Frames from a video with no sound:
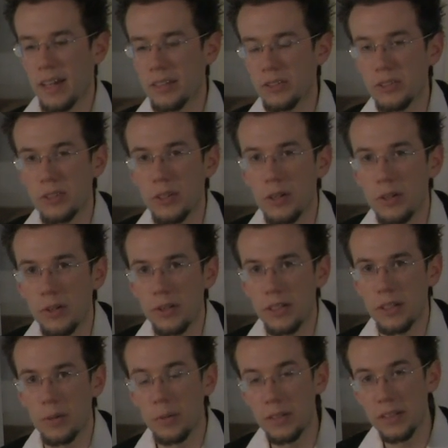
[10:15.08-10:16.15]
And so,
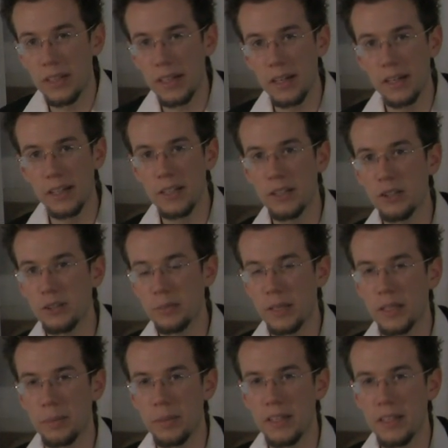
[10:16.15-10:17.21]
you know, when you hear a huge
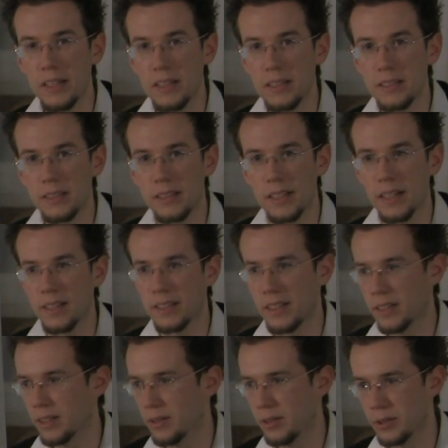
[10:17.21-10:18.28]
big piece, like,
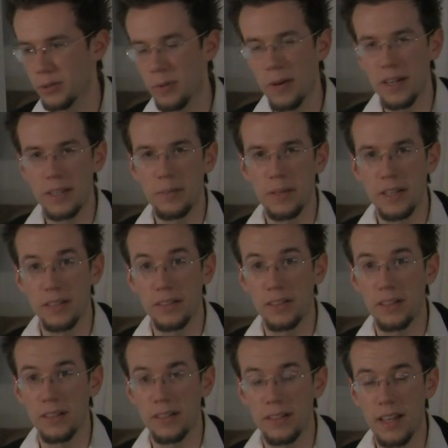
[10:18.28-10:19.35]
you know, a 20-minute
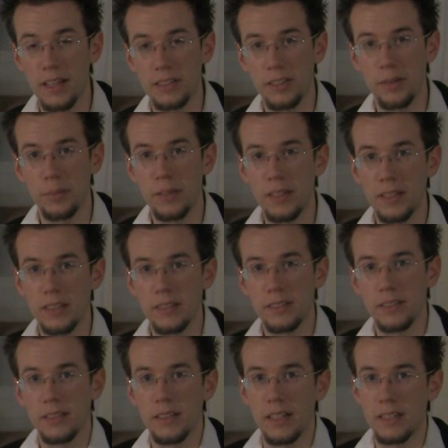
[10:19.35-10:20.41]
long classical
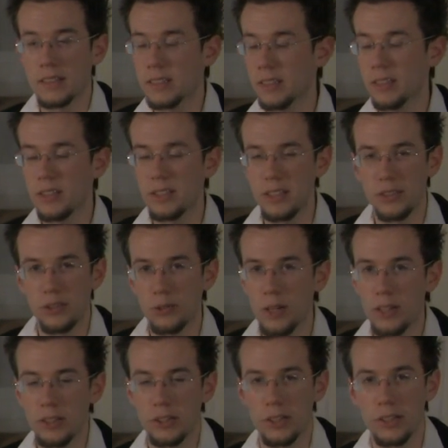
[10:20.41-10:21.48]
piece, it's still using
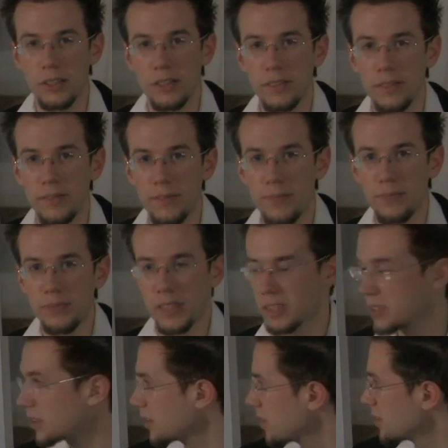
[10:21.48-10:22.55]
structure,
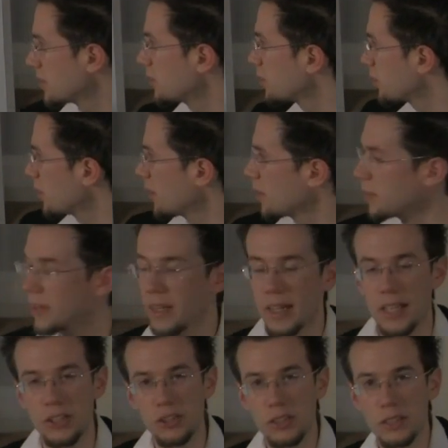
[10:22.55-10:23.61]
still using form.
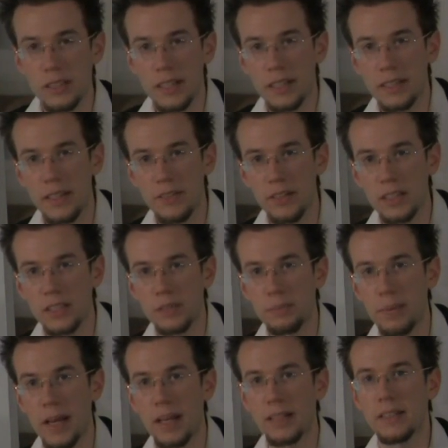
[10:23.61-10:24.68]
It's just like they've
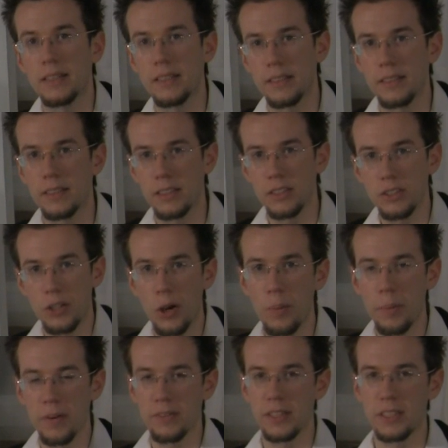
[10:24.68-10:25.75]
expanded the
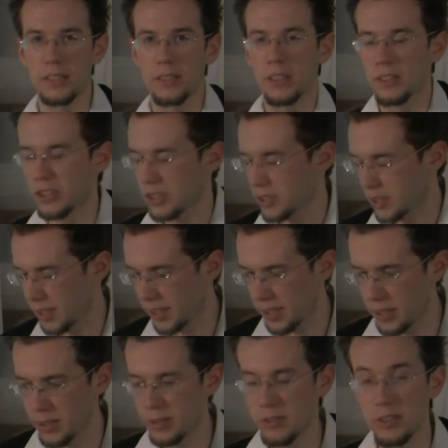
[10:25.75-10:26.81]
scope of it to just a
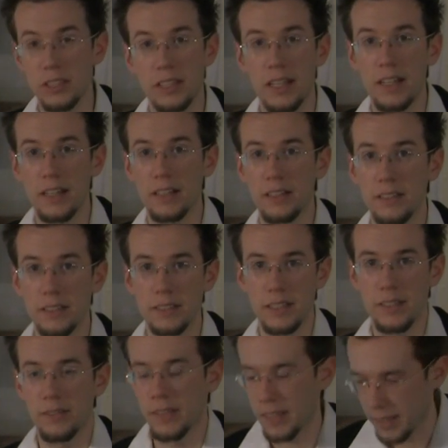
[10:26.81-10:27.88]
huge scale.
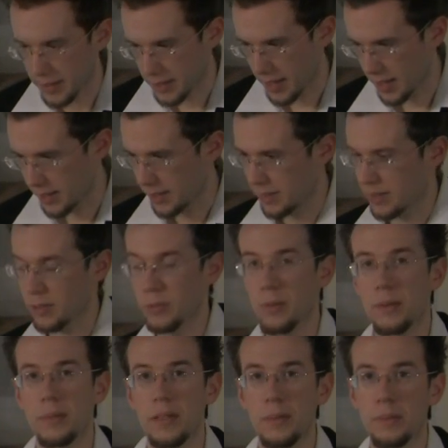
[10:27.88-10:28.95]
Instead of like a tiny little
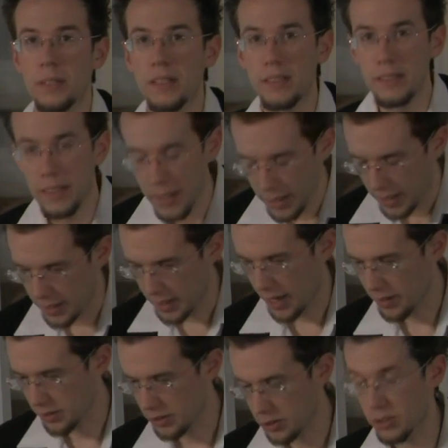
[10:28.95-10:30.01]
1-minute piece,
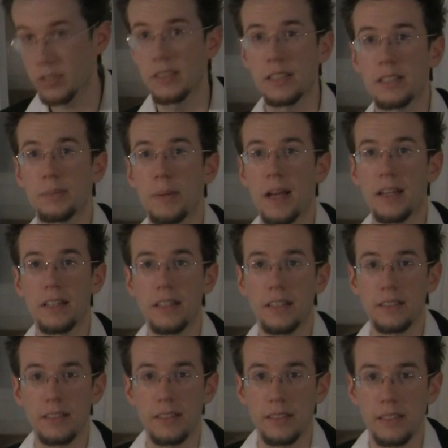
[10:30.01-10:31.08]
now they're just expanding
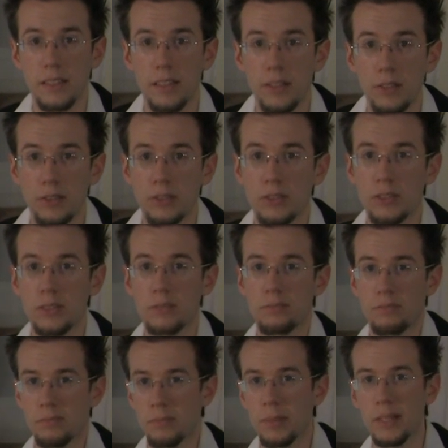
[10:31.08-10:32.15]
it to this huge,
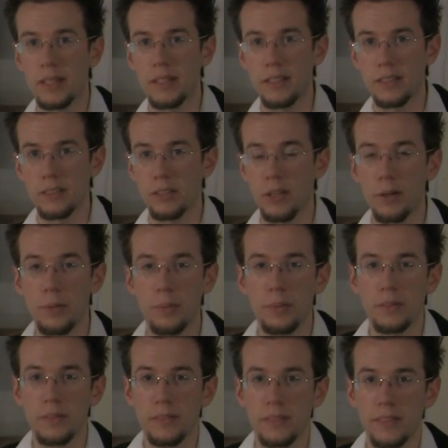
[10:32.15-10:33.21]
big
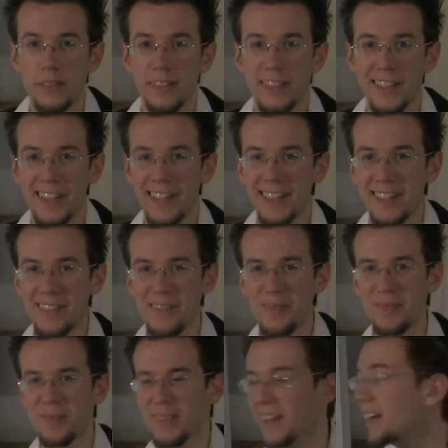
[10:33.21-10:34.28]
scope. Okay?
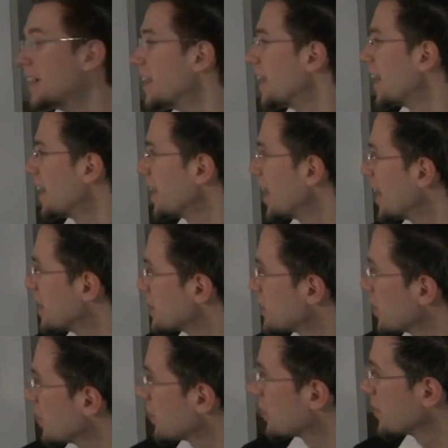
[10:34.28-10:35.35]
Alright,
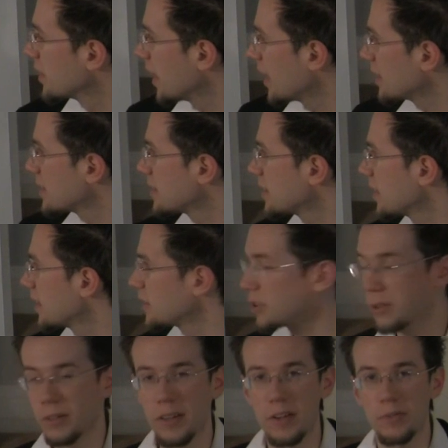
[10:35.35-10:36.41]
so that's
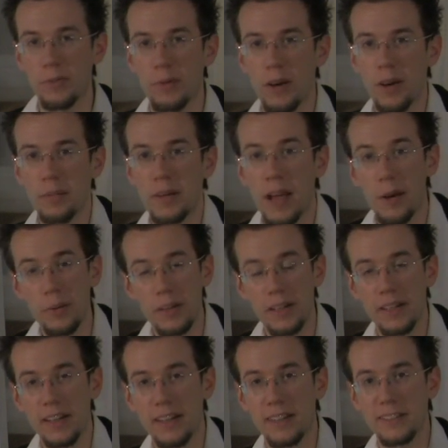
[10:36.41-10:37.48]
ternary form. Now we're
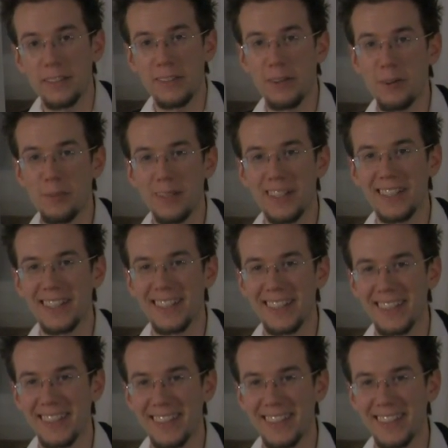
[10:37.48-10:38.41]
going to get on to the homework.